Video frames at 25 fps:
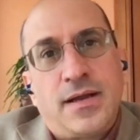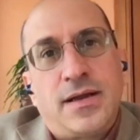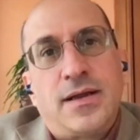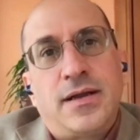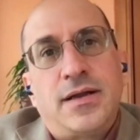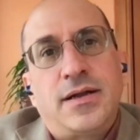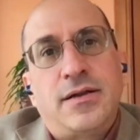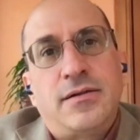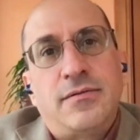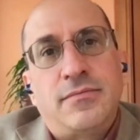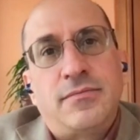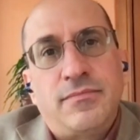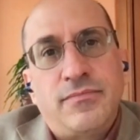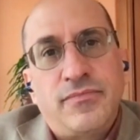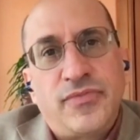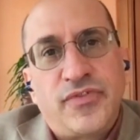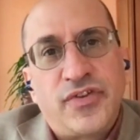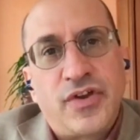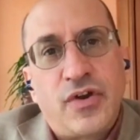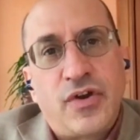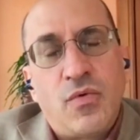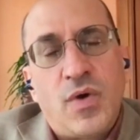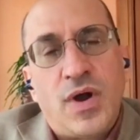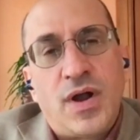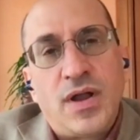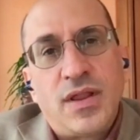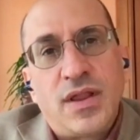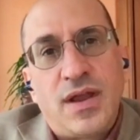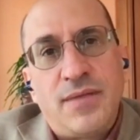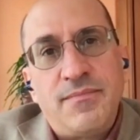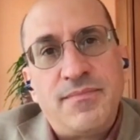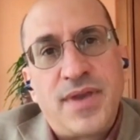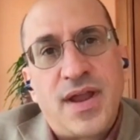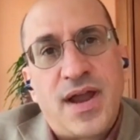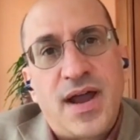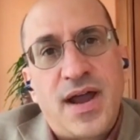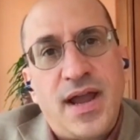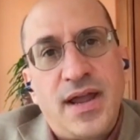So while
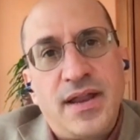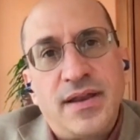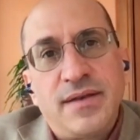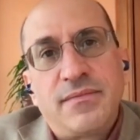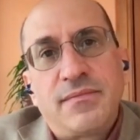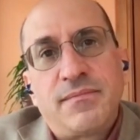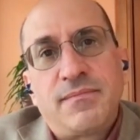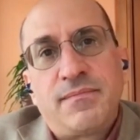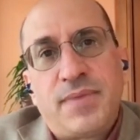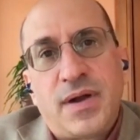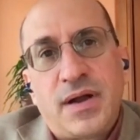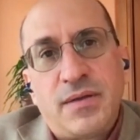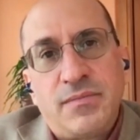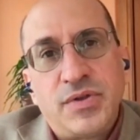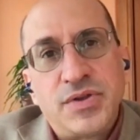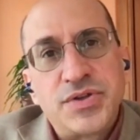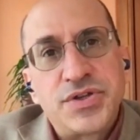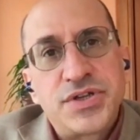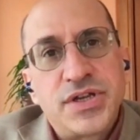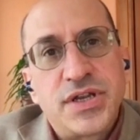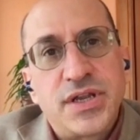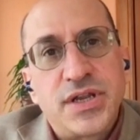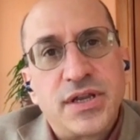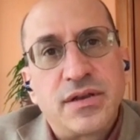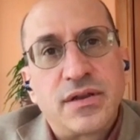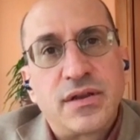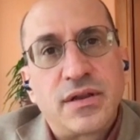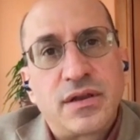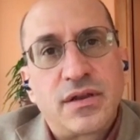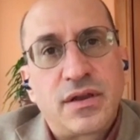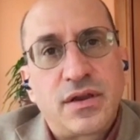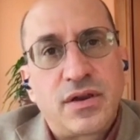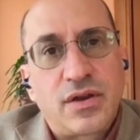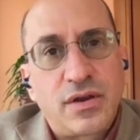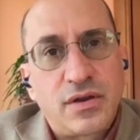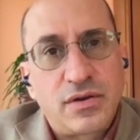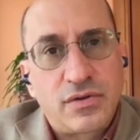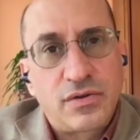I'm not publishing
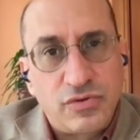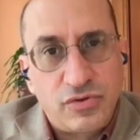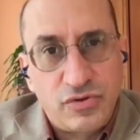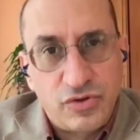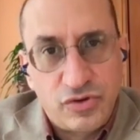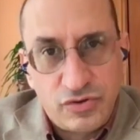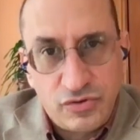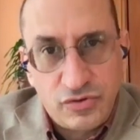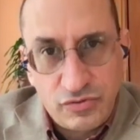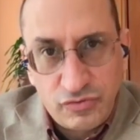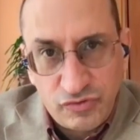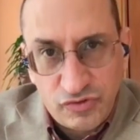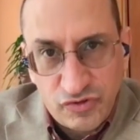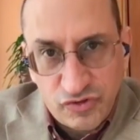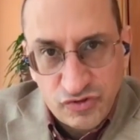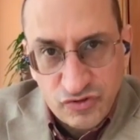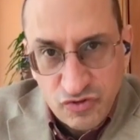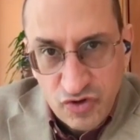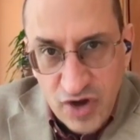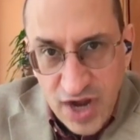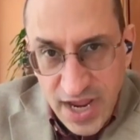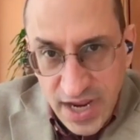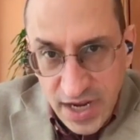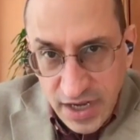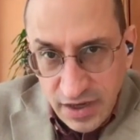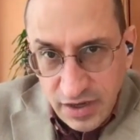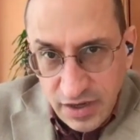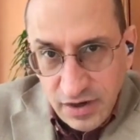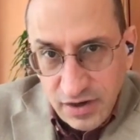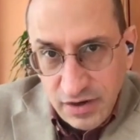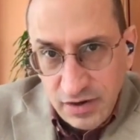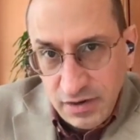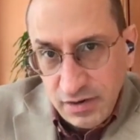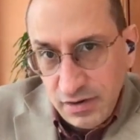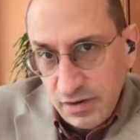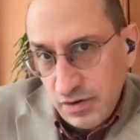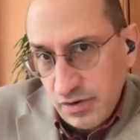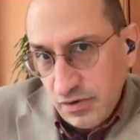straight
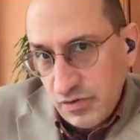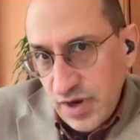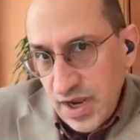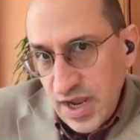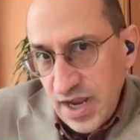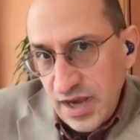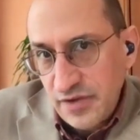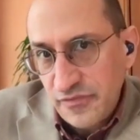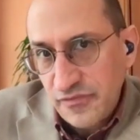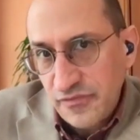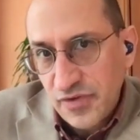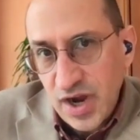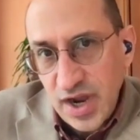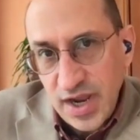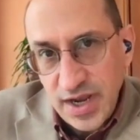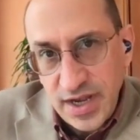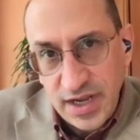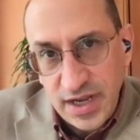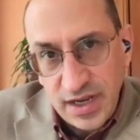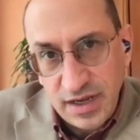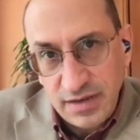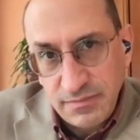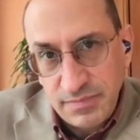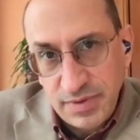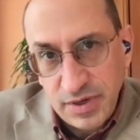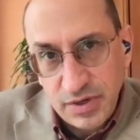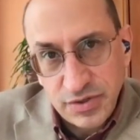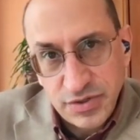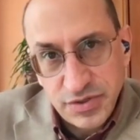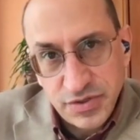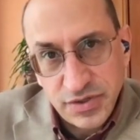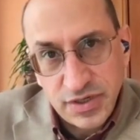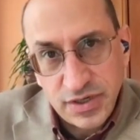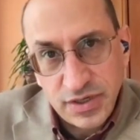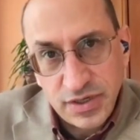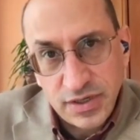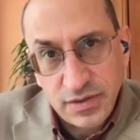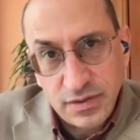creative writing,
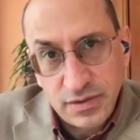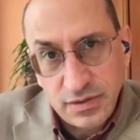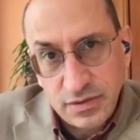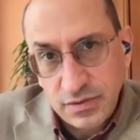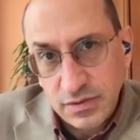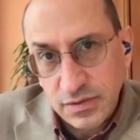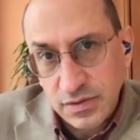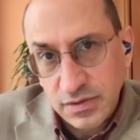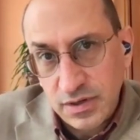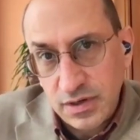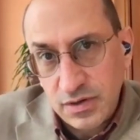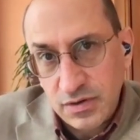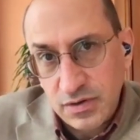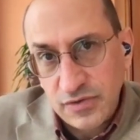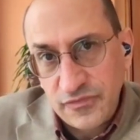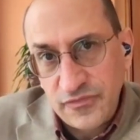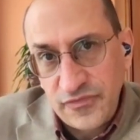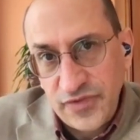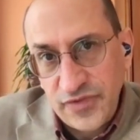poetry, or